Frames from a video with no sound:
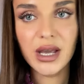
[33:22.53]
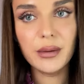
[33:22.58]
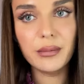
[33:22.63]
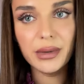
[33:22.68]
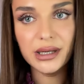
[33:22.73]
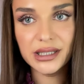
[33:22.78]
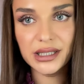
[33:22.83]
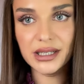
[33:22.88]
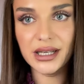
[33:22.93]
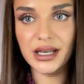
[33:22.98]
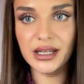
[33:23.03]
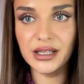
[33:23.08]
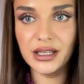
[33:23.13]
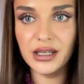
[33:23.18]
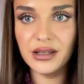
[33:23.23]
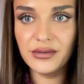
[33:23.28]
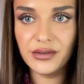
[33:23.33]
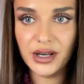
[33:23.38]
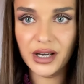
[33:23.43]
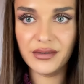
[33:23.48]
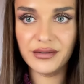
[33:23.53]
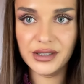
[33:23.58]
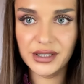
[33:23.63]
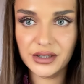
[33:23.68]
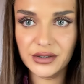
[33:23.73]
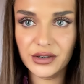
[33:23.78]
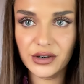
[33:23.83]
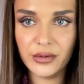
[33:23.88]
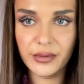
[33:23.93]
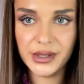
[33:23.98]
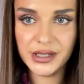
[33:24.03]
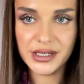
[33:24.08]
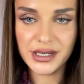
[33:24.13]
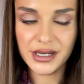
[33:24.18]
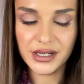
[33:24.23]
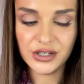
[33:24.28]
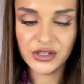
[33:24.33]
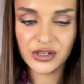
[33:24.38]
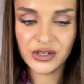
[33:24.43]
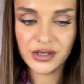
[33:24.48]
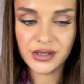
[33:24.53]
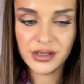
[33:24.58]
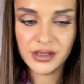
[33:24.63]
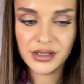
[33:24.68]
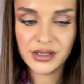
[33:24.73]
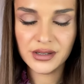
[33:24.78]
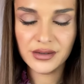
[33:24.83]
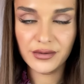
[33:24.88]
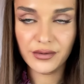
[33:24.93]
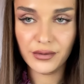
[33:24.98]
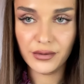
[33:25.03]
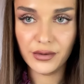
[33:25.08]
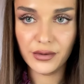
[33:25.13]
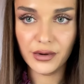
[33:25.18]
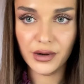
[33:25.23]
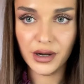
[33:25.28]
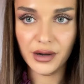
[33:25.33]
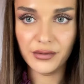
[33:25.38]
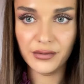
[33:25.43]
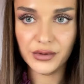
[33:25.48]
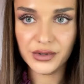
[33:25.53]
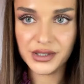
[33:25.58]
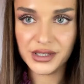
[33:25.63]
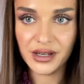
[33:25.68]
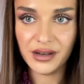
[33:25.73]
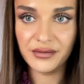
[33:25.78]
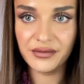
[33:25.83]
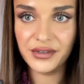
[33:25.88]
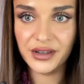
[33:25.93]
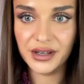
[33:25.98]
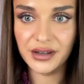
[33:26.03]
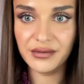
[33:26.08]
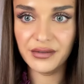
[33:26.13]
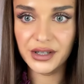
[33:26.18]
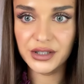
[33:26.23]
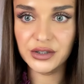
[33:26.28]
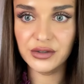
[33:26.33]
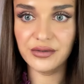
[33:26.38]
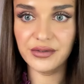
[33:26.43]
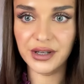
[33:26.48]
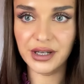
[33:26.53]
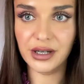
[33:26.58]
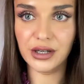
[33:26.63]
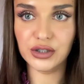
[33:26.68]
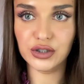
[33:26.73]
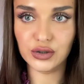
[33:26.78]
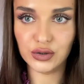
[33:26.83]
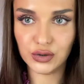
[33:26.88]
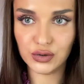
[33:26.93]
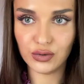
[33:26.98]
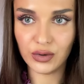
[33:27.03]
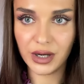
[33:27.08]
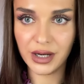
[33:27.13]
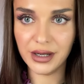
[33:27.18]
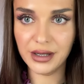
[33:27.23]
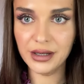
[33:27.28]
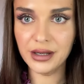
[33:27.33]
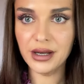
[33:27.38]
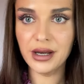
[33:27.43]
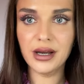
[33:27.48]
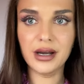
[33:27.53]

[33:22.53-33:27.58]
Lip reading: But again, if you have any recommendations for something that you think I should try,